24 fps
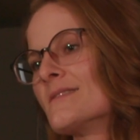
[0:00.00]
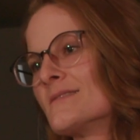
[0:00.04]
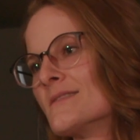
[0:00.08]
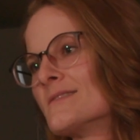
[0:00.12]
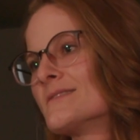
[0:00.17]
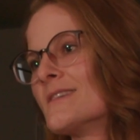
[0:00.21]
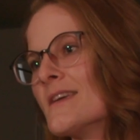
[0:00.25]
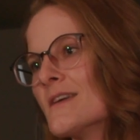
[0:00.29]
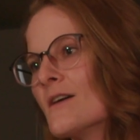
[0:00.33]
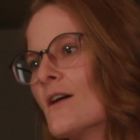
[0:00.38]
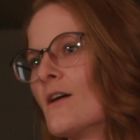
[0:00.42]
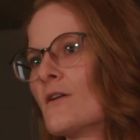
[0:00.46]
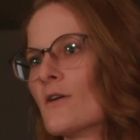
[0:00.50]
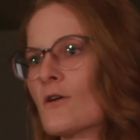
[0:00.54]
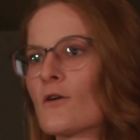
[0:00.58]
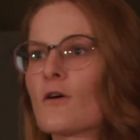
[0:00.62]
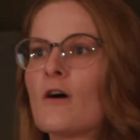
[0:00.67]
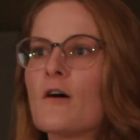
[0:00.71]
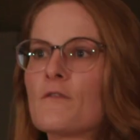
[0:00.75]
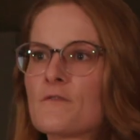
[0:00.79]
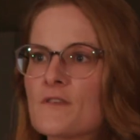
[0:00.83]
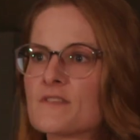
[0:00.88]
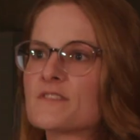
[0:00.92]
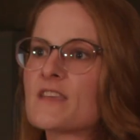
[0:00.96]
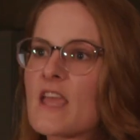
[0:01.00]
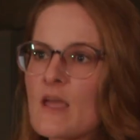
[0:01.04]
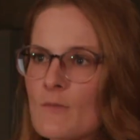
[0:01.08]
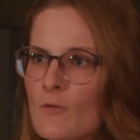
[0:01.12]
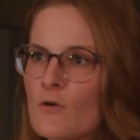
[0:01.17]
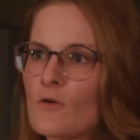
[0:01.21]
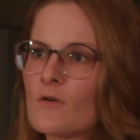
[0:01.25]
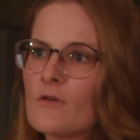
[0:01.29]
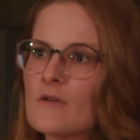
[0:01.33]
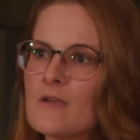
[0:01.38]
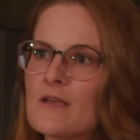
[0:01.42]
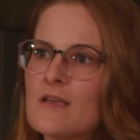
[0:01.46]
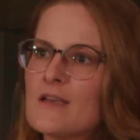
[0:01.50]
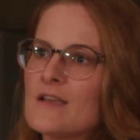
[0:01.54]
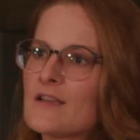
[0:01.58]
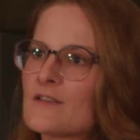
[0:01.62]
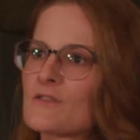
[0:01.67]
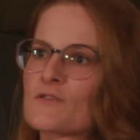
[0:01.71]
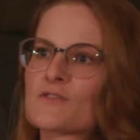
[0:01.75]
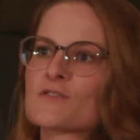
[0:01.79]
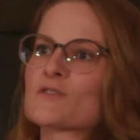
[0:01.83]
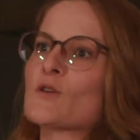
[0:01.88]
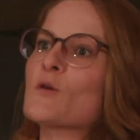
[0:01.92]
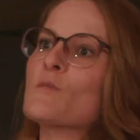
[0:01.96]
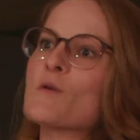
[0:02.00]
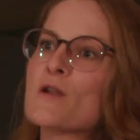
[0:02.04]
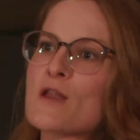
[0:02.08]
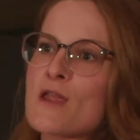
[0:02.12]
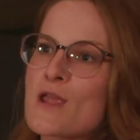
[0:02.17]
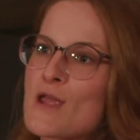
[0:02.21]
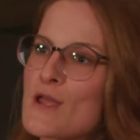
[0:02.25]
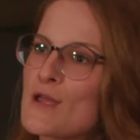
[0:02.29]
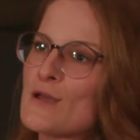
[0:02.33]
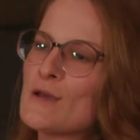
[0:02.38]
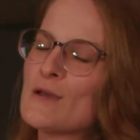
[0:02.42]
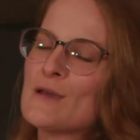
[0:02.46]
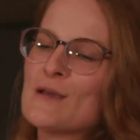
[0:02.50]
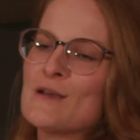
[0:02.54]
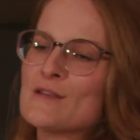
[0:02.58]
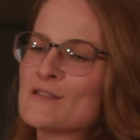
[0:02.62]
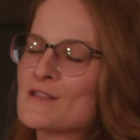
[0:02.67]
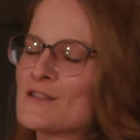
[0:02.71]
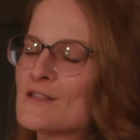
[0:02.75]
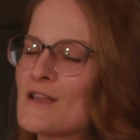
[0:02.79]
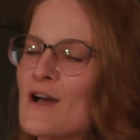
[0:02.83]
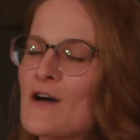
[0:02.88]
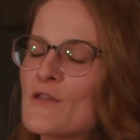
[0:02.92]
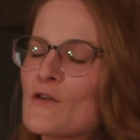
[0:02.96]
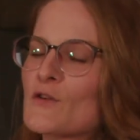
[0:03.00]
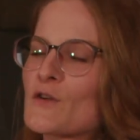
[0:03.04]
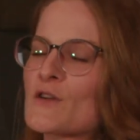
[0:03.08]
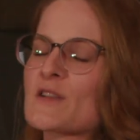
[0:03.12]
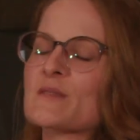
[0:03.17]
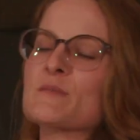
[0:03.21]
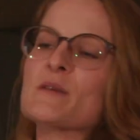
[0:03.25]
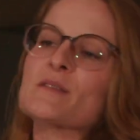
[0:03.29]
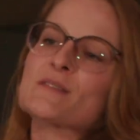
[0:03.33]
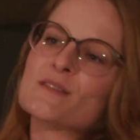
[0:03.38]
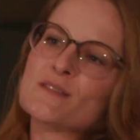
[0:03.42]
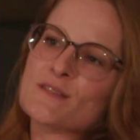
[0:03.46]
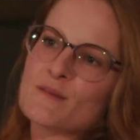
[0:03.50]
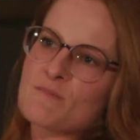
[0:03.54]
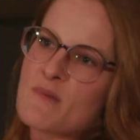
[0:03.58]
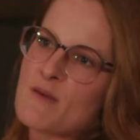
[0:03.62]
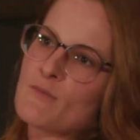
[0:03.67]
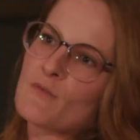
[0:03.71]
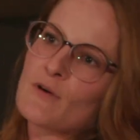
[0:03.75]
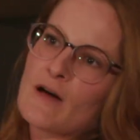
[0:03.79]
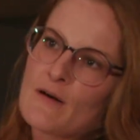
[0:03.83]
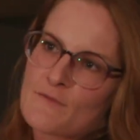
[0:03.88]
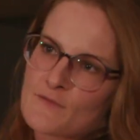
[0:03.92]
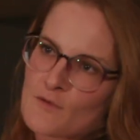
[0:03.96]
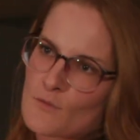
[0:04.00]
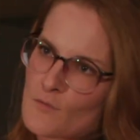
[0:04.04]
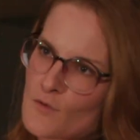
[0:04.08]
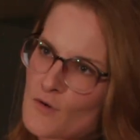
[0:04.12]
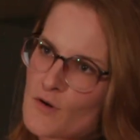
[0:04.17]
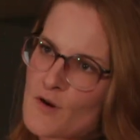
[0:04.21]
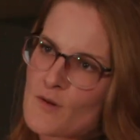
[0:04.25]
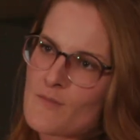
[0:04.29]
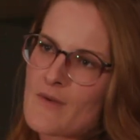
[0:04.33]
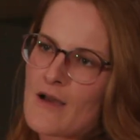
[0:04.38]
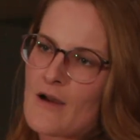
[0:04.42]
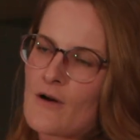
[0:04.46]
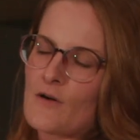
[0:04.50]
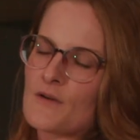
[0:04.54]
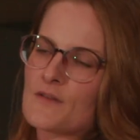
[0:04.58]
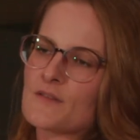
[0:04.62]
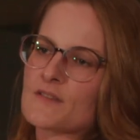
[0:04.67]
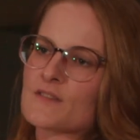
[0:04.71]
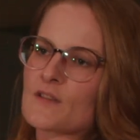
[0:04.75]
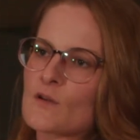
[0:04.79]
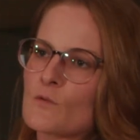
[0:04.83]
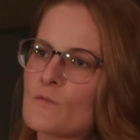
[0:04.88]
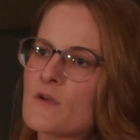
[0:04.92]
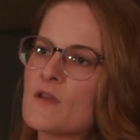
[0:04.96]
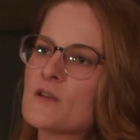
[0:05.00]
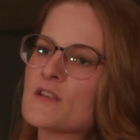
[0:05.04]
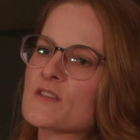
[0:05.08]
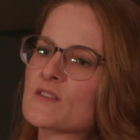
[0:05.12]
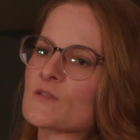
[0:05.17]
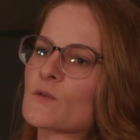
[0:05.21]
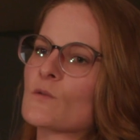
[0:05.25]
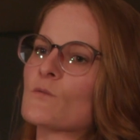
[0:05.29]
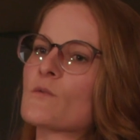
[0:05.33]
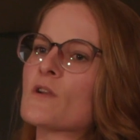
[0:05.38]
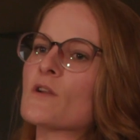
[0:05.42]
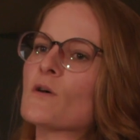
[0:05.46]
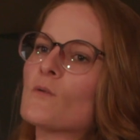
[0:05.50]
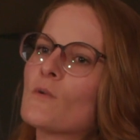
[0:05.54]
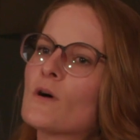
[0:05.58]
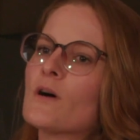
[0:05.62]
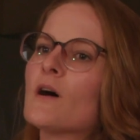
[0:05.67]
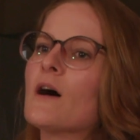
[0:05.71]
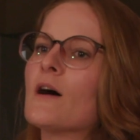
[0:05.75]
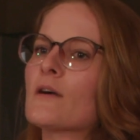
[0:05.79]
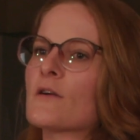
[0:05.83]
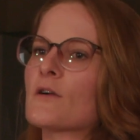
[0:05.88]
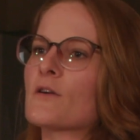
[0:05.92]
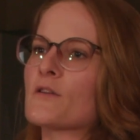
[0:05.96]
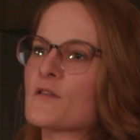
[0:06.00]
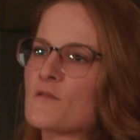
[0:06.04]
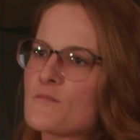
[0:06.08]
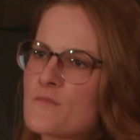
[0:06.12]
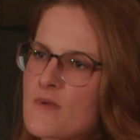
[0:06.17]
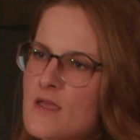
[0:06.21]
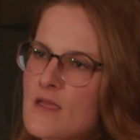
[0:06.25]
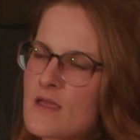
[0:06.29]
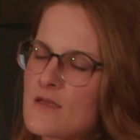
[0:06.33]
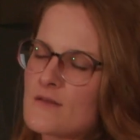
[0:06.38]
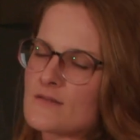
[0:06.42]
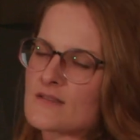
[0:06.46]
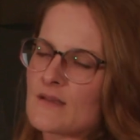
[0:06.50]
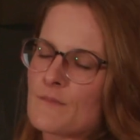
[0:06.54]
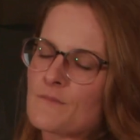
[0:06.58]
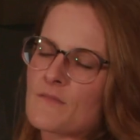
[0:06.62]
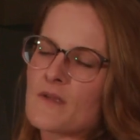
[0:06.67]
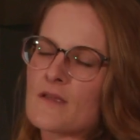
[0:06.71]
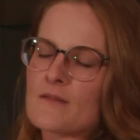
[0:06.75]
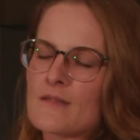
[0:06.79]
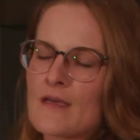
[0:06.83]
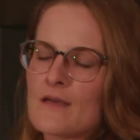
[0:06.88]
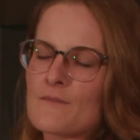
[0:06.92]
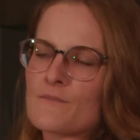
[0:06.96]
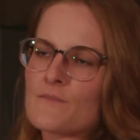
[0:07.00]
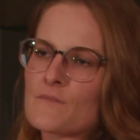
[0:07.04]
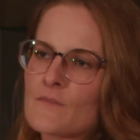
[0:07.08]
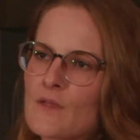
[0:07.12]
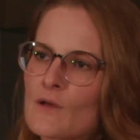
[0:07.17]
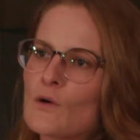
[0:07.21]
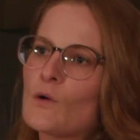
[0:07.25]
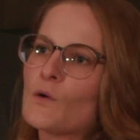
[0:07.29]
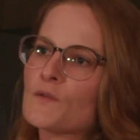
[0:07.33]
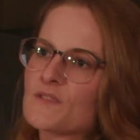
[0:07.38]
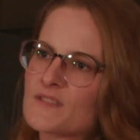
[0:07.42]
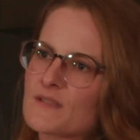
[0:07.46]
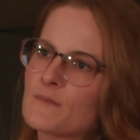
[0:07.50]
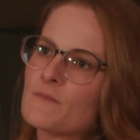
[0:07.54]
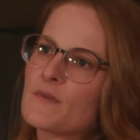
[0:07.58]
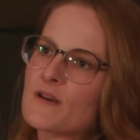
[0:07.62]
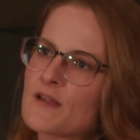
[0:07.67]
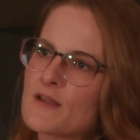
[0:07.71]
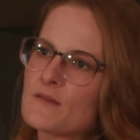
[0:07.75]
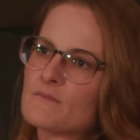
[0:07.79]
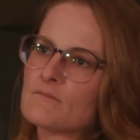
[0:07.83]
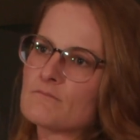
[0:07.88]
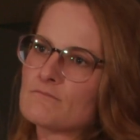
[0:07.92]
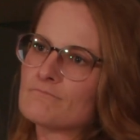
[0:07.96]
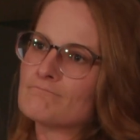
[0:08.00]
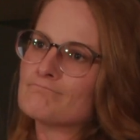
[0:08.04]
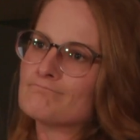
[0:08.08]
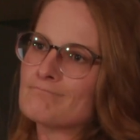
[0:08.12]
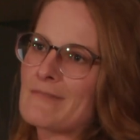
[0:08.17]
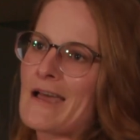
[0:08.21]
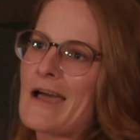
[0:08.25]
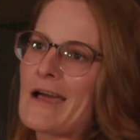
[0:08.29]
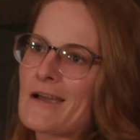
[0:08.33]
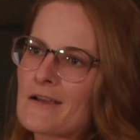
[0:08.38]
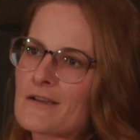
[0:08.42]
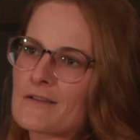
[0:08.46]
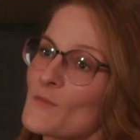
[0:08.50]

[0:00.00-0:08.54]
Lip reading: is to take hunger off the table. There's so many other expenses that people have to worry about, and so we don't want hunger to be something that holds somebody back.